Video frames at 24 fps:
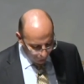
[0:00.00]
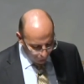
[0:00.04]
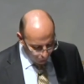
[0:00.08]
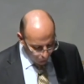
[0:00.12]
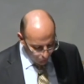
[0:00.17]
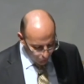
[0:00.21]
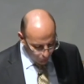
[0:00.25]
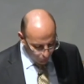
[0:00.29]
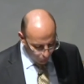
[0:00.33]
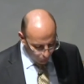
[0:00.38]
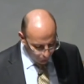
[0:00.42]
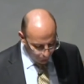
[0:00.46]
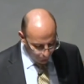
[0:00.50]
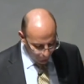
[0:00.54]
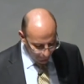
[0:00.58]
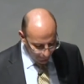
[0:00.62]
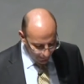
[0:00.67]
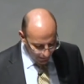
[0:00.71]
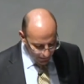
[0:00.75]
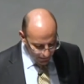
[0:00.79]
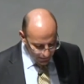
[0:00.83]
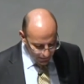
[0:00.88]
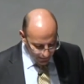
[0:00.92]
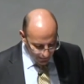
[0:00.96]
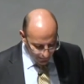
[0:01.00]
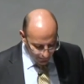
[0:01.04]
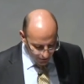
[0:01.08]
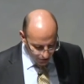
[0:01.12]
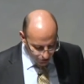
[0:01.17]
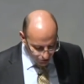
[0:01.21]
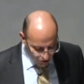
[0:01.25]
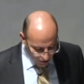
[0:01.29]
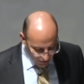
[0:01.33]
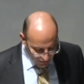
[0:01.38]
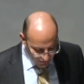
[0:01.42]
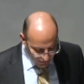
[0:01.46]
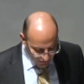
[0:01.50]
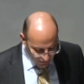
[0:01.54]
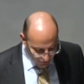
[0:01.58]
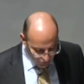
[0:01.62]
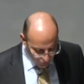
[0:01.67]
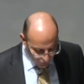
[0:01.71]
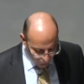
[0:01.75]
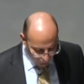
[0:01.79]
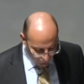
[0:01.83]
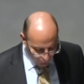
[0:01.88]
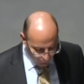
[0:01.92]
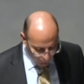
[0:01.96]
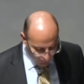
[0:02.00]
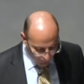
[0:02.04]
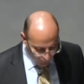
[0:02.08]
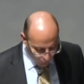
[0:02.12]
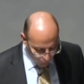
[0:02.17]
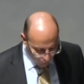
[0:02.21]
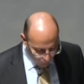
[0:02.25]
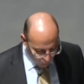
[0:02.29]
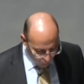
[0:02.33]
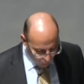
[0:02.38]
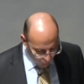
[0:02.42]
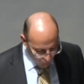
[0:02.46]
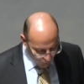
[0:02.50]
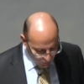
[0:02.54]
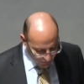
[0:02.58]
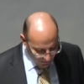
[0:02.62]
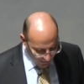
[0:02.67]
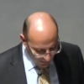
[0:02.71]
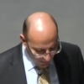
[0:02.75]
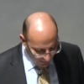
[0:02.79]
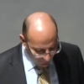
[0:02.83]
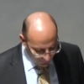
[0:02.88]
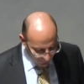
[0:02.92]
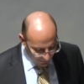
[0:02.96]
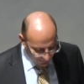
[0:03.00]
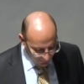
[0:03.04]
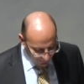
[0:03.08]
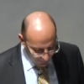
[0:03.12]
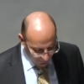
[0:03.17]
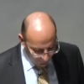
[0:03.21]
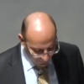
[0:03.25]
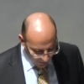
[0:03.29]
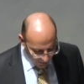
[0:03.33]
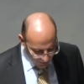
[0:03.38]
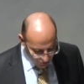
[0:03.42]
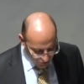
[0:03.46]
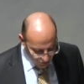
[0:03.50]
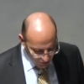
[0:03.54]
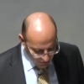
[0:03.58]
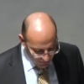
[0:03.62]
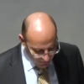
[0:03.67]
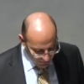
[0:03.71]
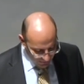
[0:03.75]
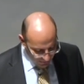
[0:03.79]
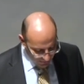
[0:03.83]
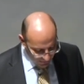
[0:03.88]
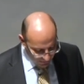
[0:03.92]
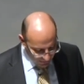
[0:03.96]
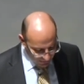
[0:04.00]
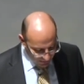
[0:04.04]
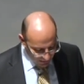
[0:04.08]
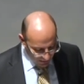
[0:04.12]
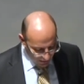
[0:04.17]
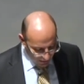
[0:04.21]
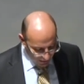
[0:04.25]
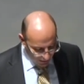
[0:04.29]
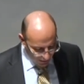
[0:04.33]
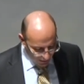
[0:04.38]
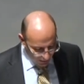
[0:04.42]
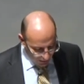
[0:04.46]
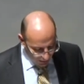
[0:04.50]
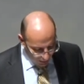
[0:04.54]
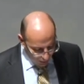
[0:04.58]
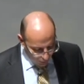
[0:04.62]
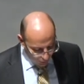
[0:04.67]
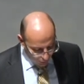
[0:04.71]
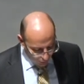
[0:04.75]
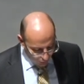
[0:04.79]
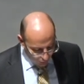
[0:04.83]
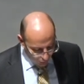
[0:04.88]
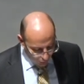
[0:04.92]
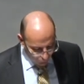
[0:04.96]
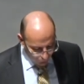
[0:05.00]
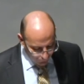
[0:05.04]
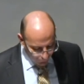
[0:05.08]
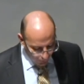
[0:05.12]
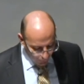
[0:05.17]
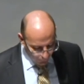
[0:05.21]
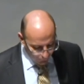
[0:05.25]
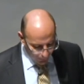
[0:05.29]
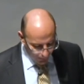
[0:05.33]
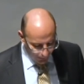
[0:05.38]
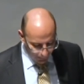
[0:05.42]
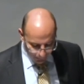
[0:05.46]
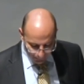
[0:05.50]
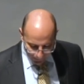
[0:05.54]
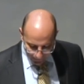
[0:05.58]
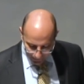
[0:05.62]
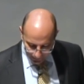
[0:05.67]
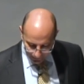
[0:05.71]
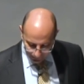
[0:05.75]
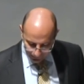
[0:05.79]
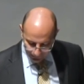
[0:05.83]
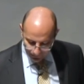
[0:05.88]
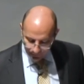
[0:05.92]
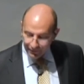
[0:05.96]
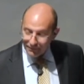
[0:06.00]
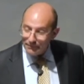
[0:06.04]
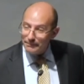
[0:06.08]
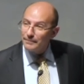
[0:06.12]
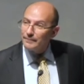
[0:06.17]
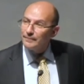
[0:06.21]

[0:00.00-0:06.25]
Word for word: full confidence in the justice of our cause and in the righteousness of our path.